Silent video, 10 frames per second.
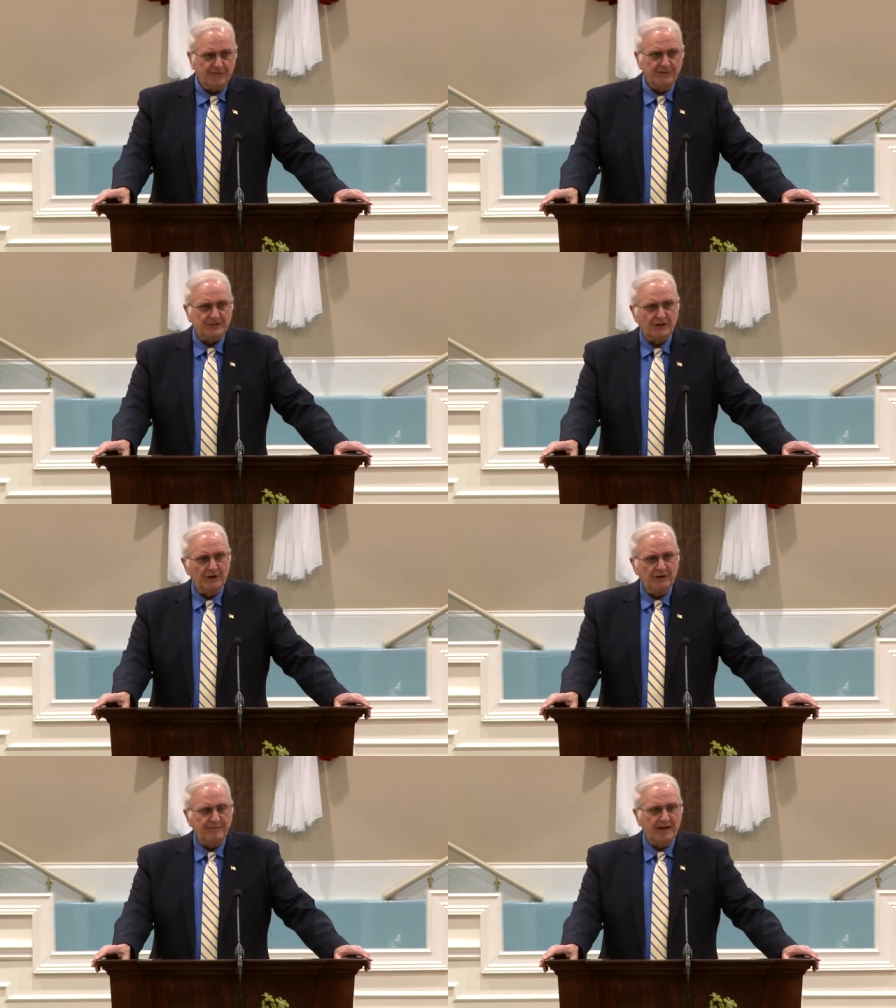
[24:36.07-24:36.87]
from this
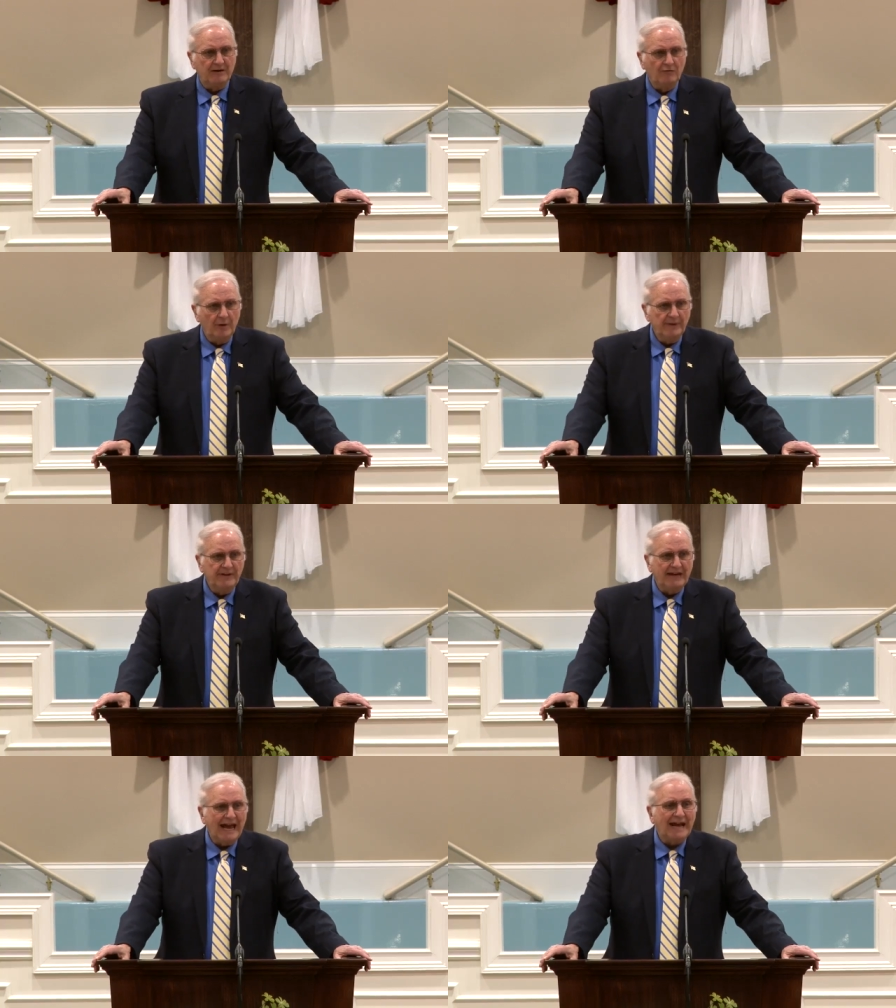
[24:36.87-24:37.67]
earth, man or woman,
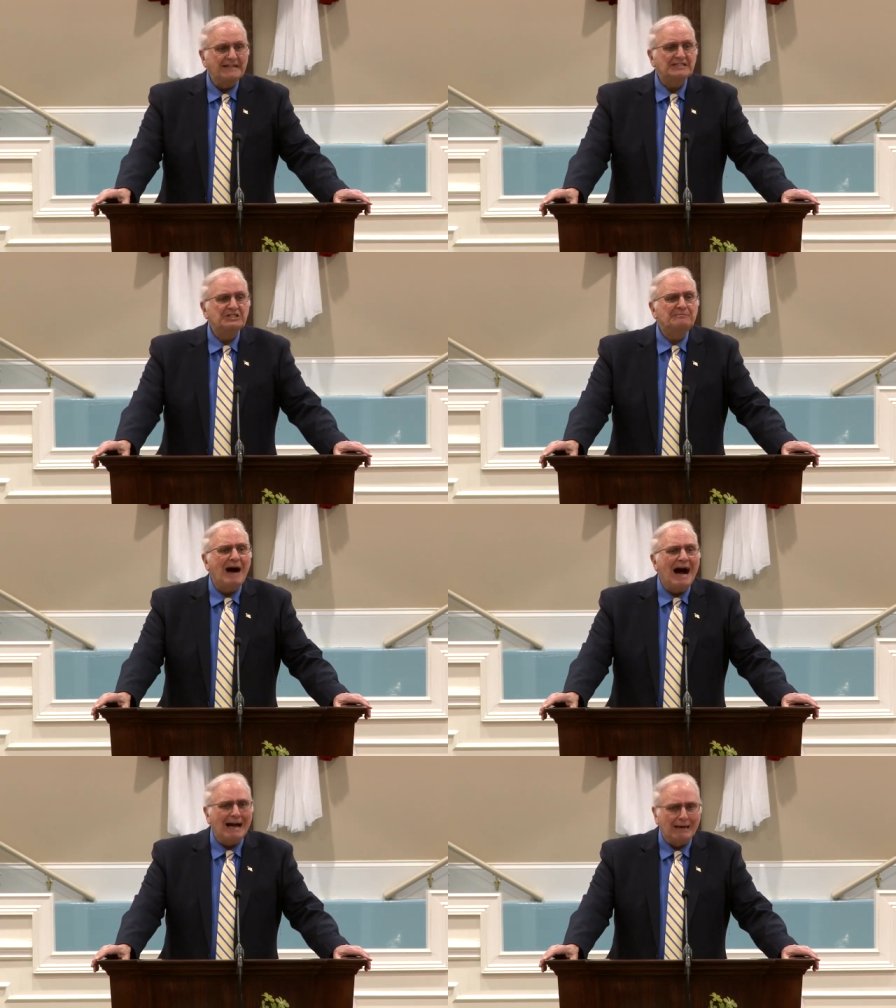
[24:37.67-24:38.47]
they
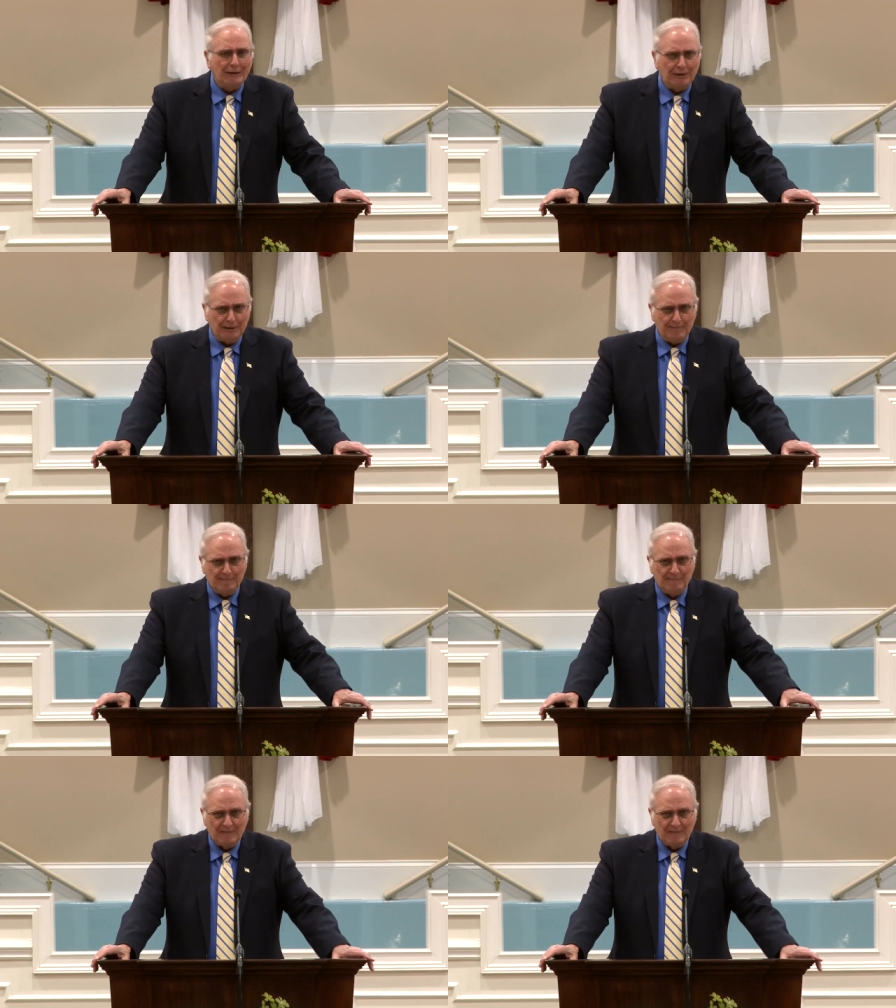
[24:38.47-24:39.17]
expire.